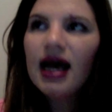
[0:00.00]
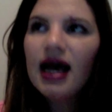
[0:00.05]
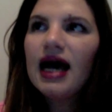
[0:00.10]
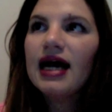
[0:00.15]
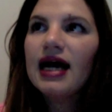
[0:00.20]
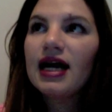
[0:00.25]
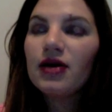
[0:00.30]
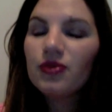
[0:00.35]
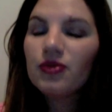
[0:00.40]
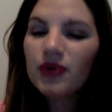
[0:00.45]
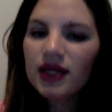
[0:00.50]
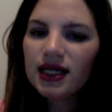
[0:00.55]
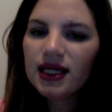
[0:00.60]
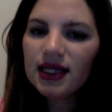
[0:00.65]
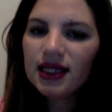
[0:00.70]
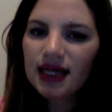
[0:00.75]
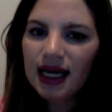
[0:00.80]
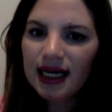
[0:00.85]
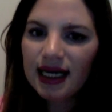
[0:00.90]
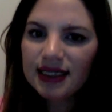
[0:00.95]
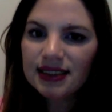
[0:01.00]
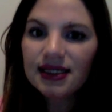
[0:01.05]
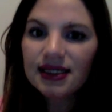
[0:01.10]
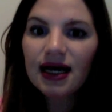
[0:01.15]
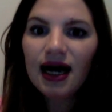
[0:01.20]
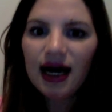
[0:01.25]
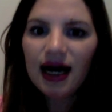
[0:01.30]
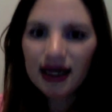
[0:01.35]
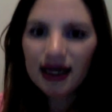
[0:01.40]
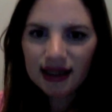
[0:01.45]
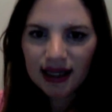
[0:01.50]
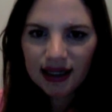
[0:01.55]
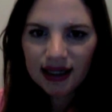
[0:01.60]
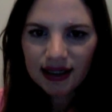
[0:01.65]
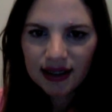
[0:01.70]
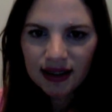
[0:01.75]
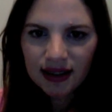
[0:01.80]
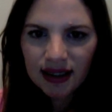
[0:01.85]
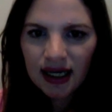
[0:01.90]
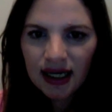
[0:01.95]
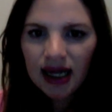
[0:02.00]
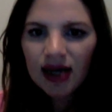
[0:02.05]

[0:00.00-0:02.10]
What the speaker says: and I really liked the highlighter,